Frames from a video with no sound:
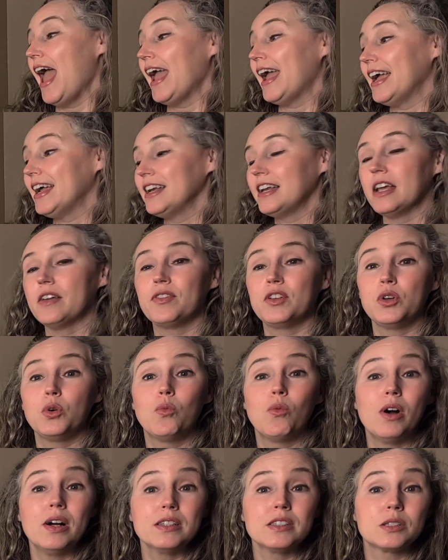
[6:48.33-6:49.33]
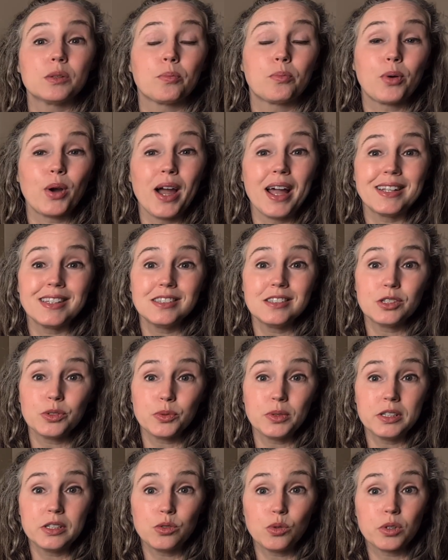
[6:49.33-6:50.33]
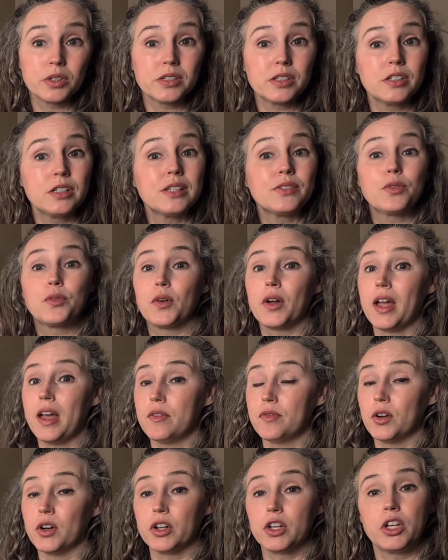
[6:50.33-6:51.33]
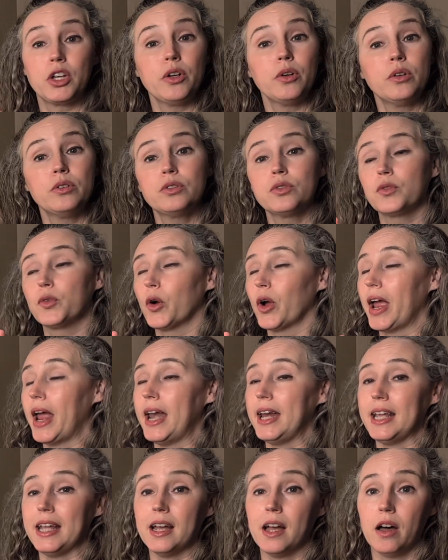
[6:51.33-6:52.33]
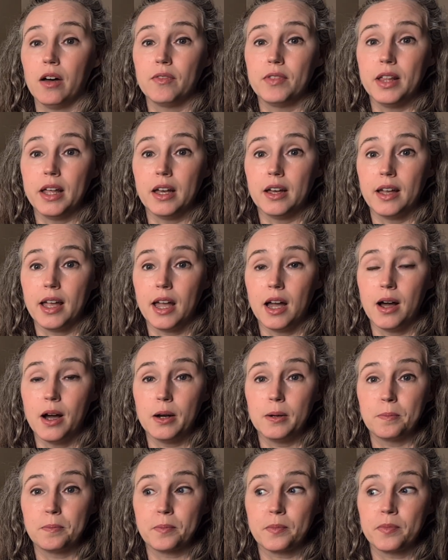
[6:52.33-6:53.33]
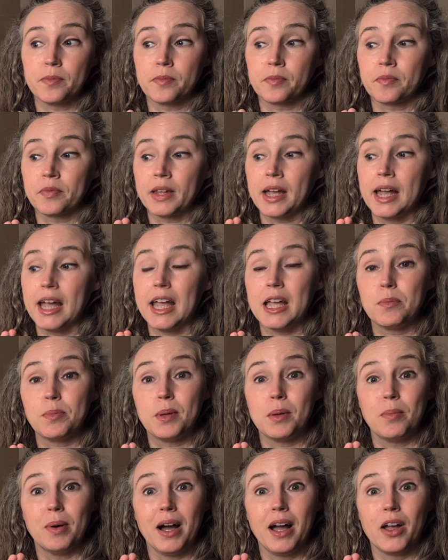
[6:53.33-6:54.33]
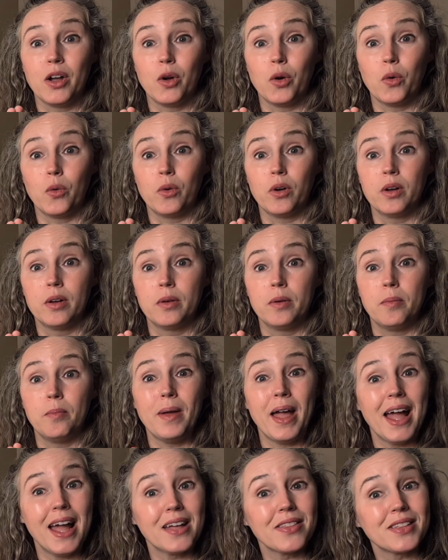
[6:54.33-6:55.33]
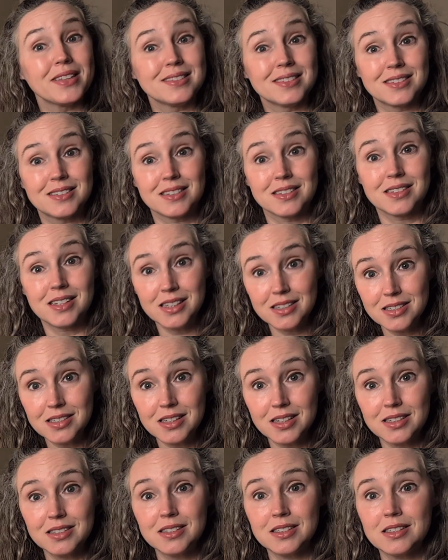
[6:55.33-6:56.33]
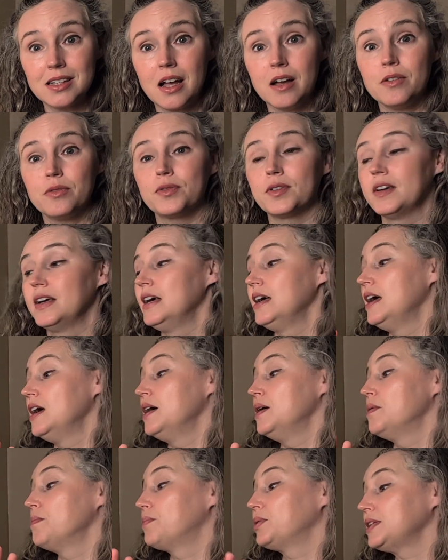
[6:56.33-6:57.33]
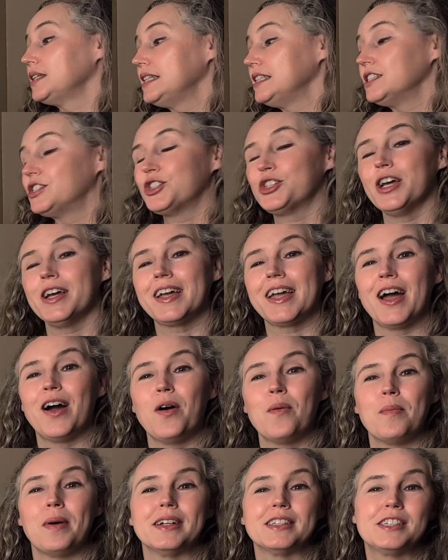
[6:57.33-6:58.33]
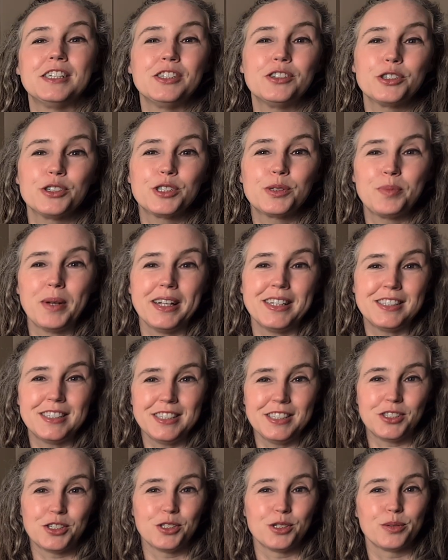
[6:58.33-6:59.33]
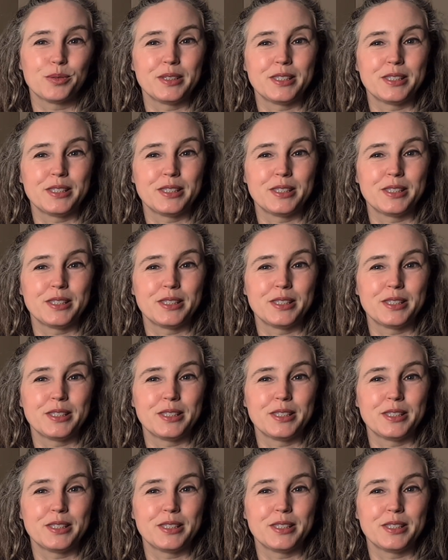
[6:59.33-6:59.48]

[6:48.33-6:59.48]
And if you want some practice resources for FRQs for any of the AP Bio math and statistics stuff, please check out my Teachers Pay Teachers